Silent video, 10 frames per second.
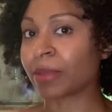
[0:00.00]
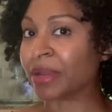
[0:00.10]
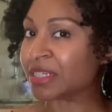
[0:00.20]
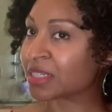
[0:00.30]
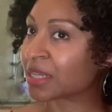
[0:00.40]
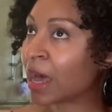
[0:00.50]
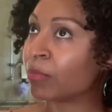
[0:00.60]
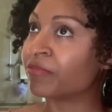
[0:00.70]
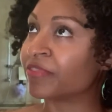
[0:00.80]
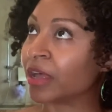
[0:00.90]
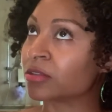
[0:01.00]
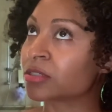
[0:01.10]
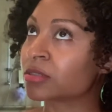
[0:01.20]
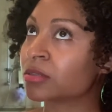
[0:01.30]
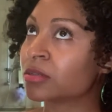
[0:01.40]
my scalp
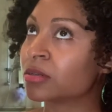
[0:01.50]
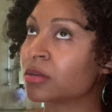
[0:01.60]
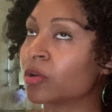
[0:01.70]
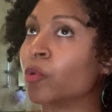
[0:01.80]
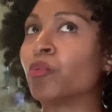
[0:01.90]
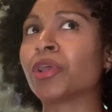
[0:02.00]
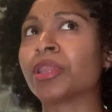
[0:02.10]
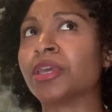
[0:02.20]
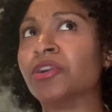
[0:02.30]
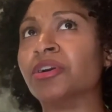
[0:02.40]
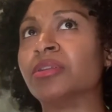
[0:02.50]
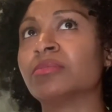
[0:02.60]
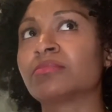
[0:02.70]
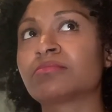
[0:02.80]
felt really good.